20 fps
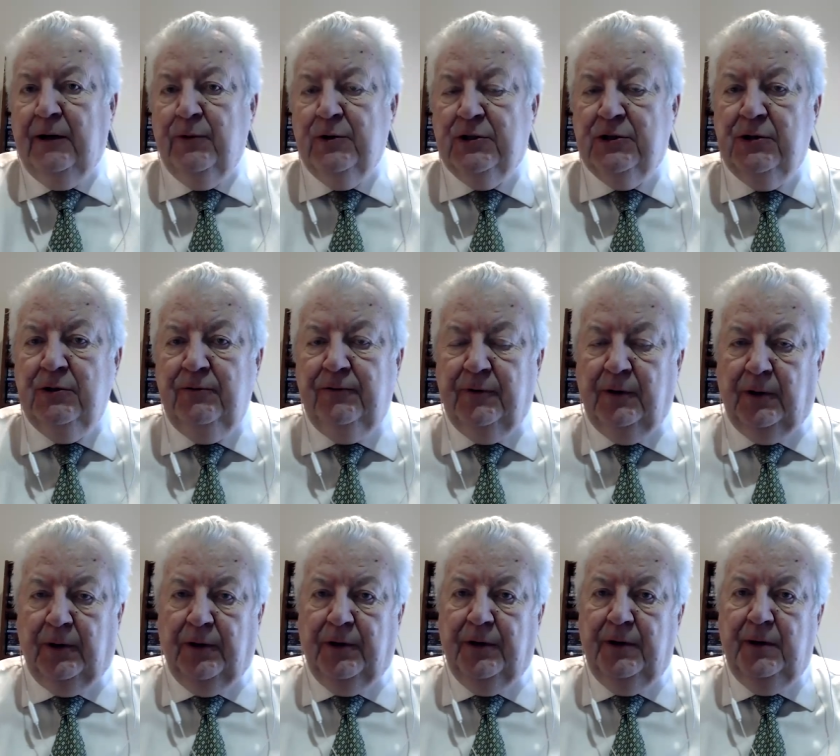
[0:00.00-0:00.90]
was
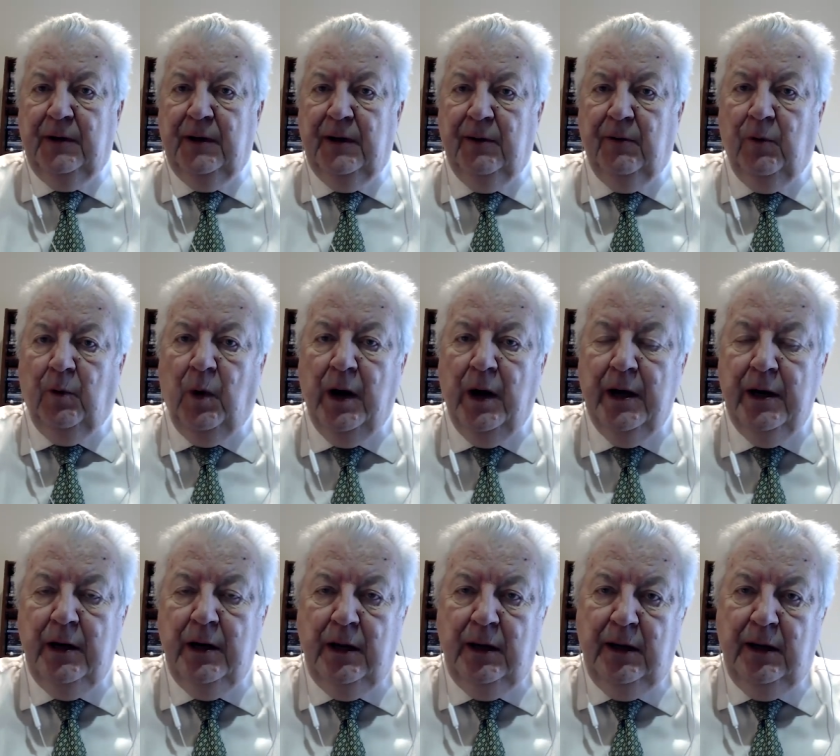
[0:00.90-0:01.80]
twofold.
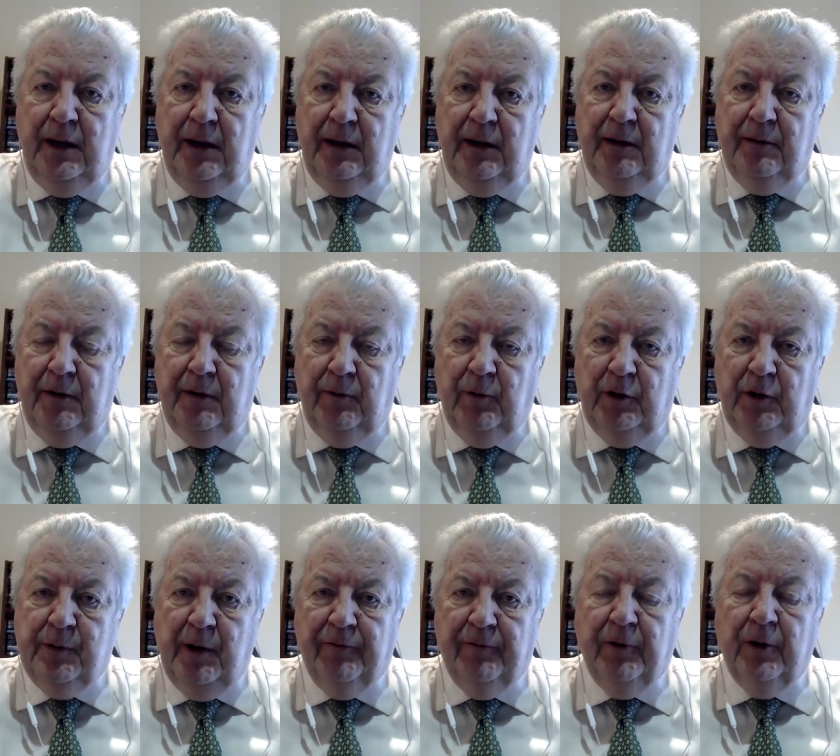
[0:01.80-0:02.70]
One, it was
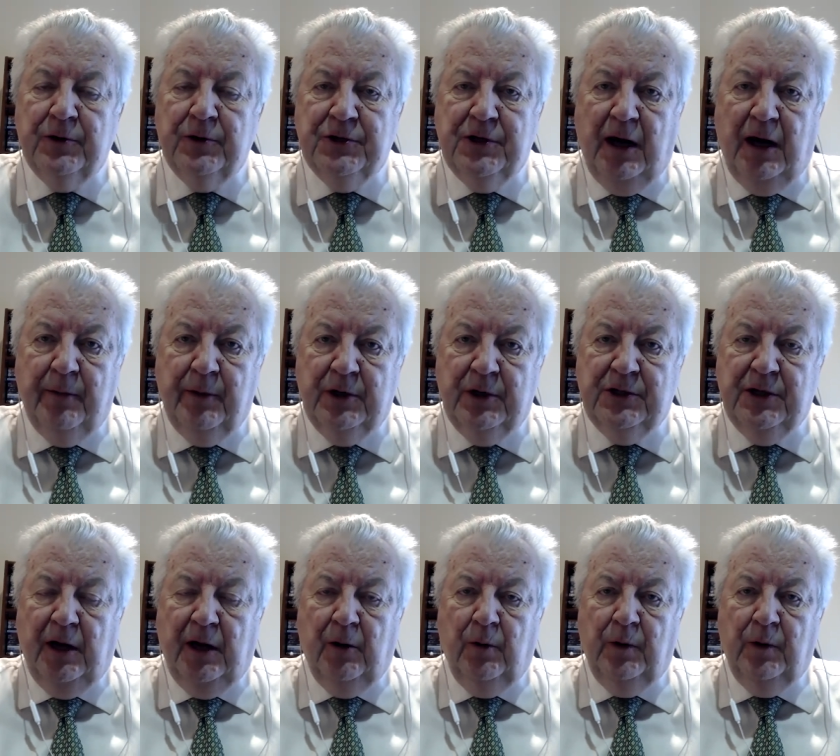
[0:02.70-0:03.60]
my first job at
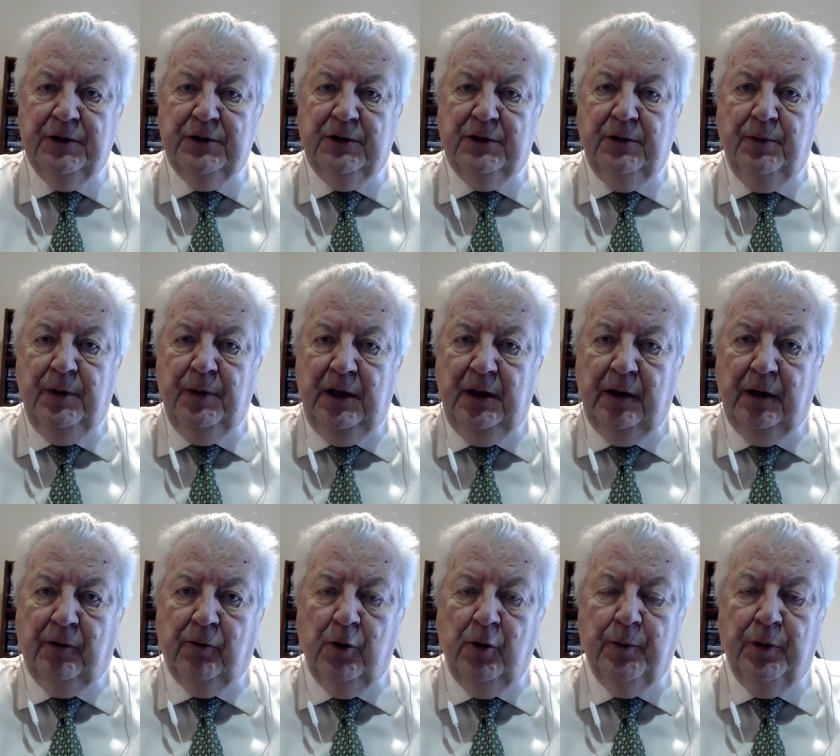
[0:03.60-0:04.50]
Shell was to be the
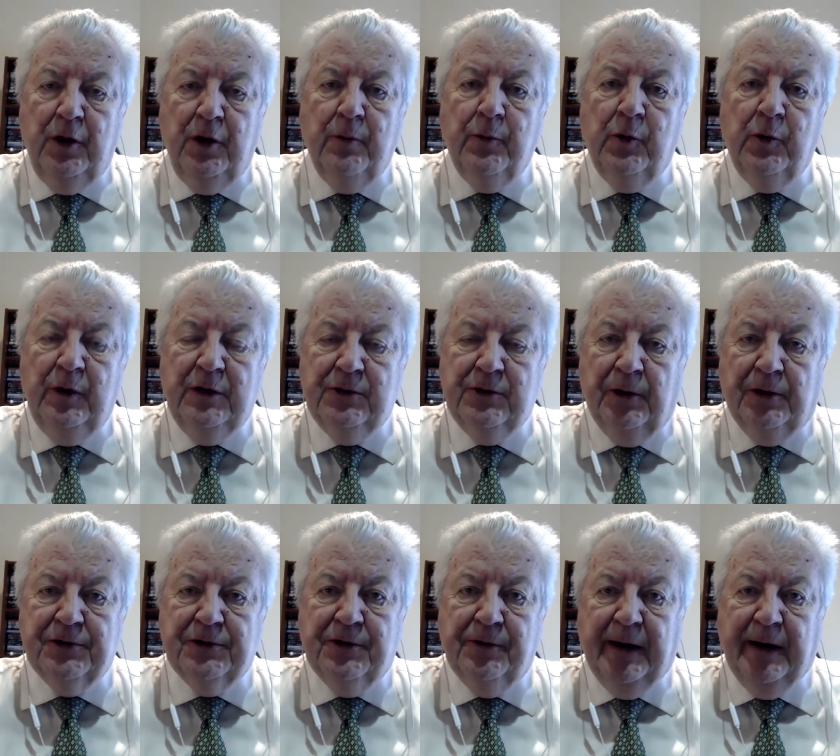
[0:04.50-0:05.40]
Group Human
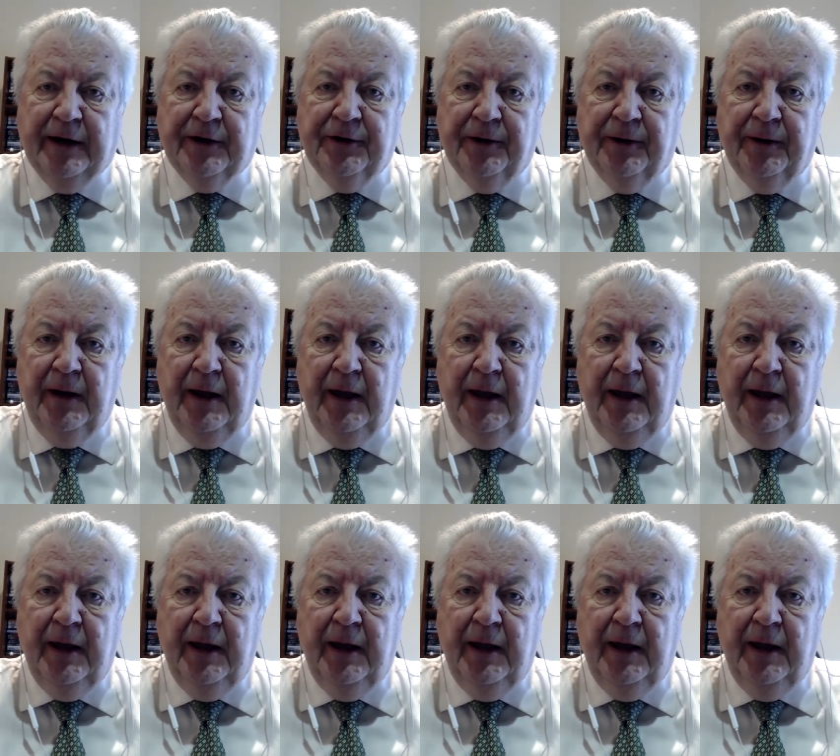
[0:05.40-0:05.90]
Resource Director.